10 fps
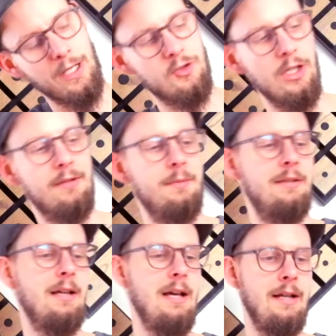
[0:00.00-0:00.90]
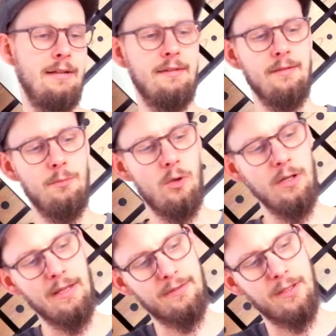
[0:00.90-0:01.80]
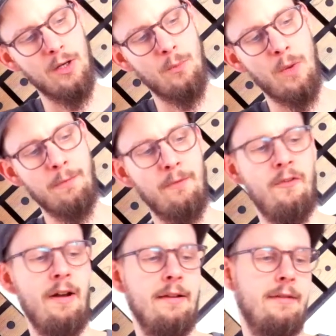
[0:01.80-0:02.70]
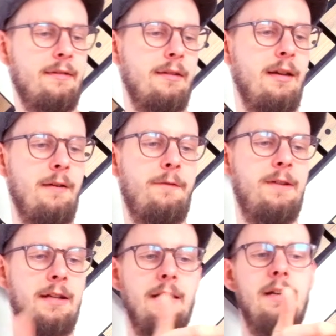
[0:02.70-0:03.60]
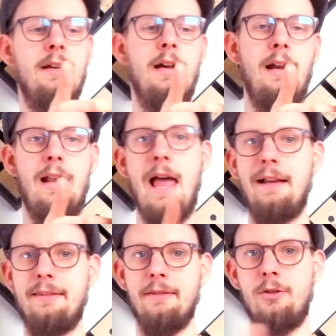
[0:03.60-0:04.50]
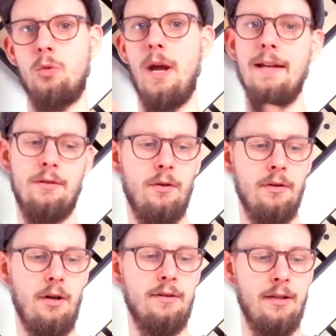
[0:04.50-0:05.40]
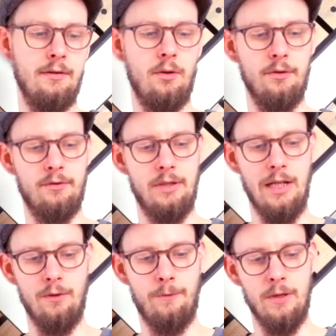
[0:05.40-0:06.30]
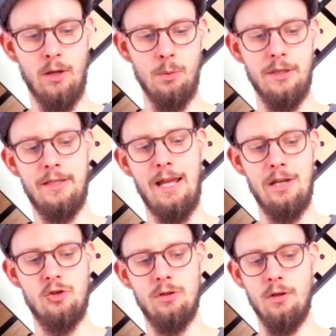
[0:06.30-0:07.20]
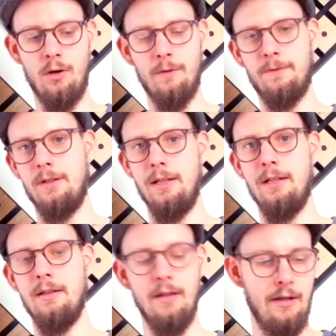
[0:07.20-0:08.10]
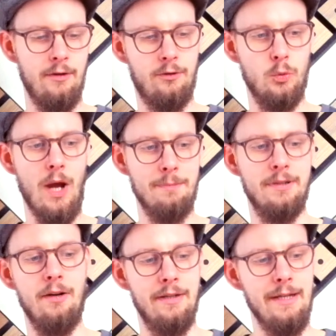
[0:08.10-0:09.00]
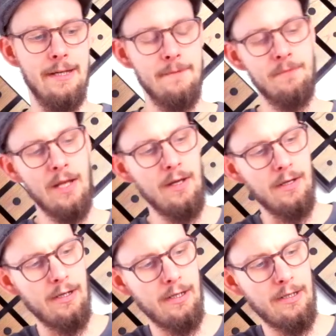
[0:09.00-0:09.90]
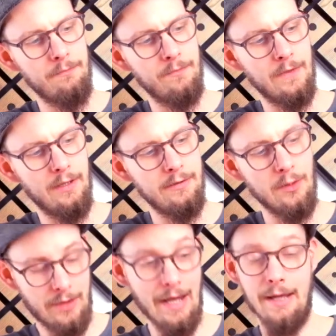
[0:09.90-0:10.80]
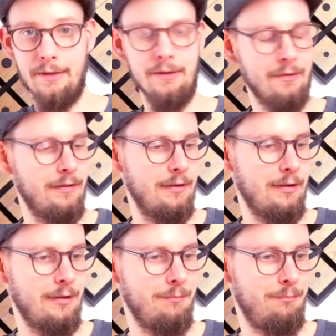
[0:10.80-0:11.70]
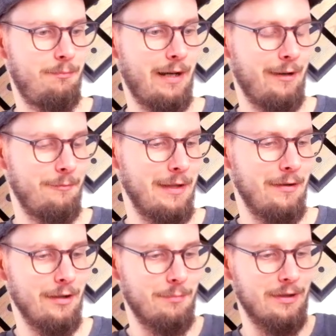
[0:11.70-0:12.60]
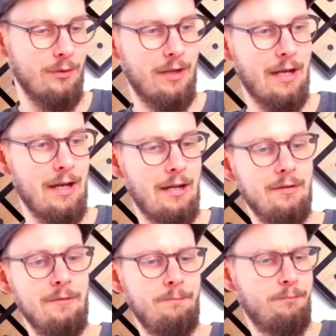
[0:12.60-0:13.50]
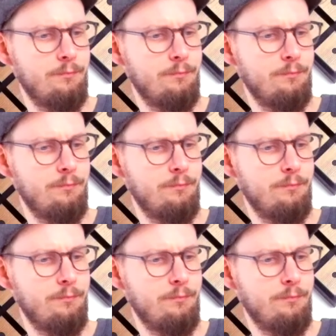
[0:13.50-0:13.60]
adjustment. This is more or less your reference if the legs are straight or not, and also for the orientation of the strap down here. You can, believe me or not, but you can